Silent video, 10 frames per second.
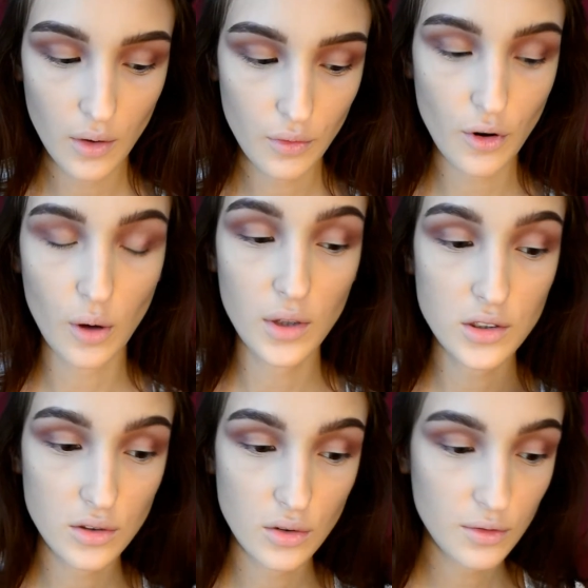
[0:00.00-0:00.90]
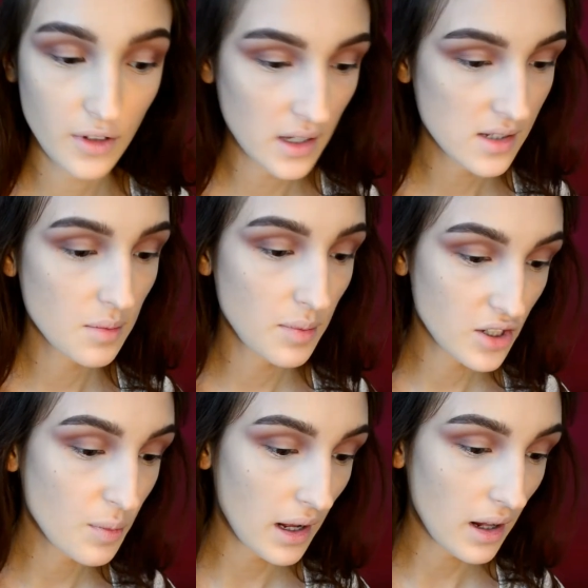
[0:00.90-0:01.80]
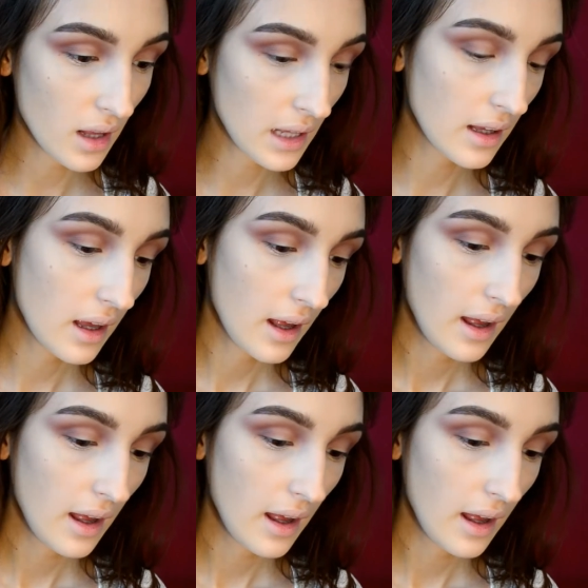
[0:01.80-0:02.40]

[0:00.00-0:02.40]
from the Too Faced Peach palette